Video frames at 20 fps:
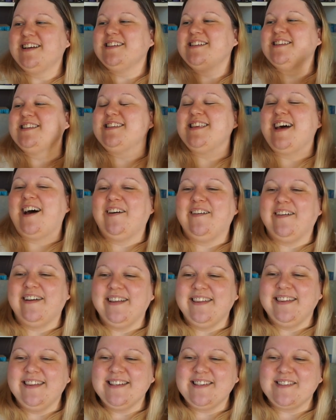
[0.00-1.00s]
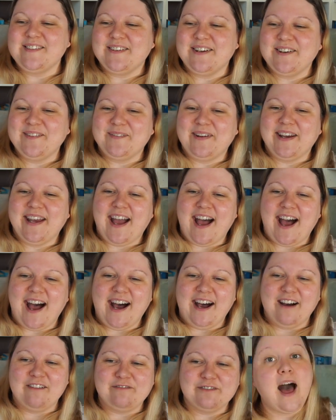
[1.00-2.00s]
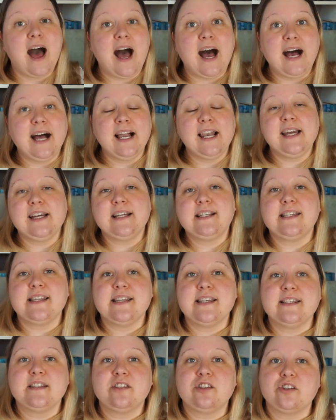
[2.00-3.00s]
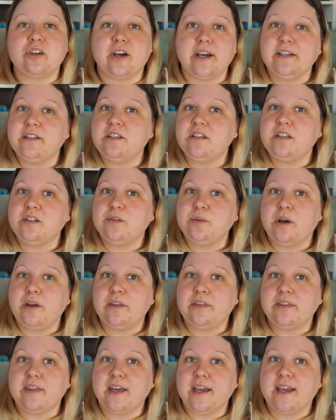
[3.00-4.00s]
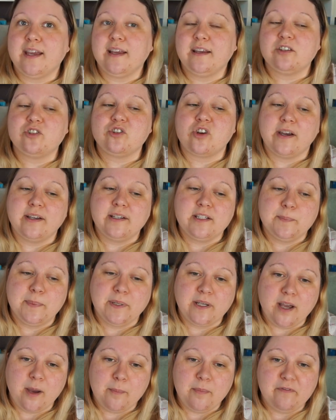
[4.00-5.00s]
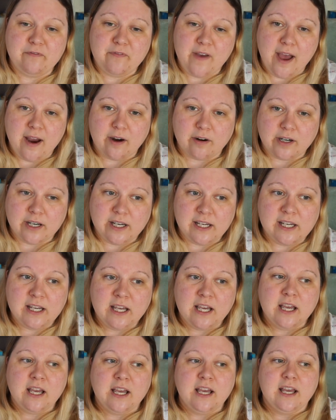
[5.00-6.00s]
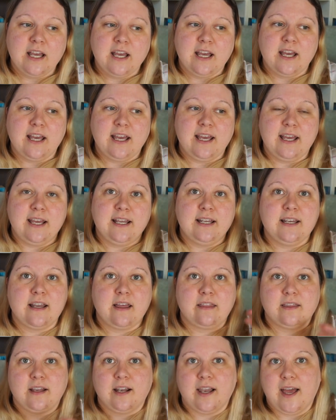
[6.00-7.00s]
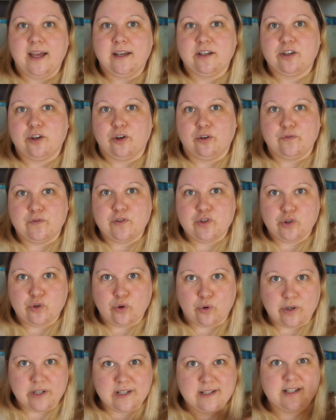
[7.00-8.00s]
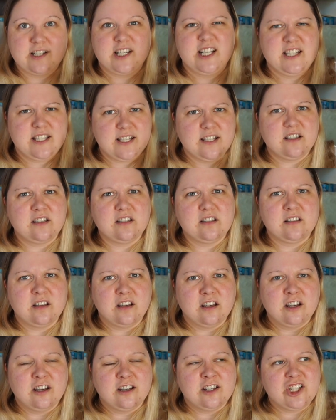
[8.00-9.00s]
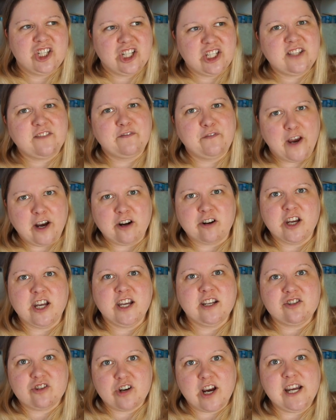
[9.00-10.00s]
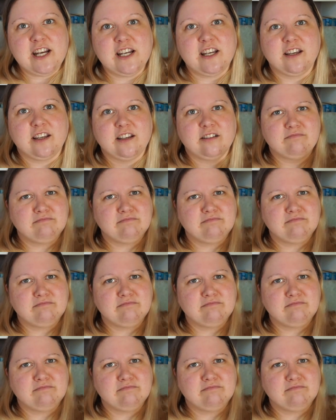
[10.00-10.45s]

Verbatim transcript: So in this one we have Alex is trying to do her thing, trying to become a fairy in the land of story. She's in she's a fairy in training.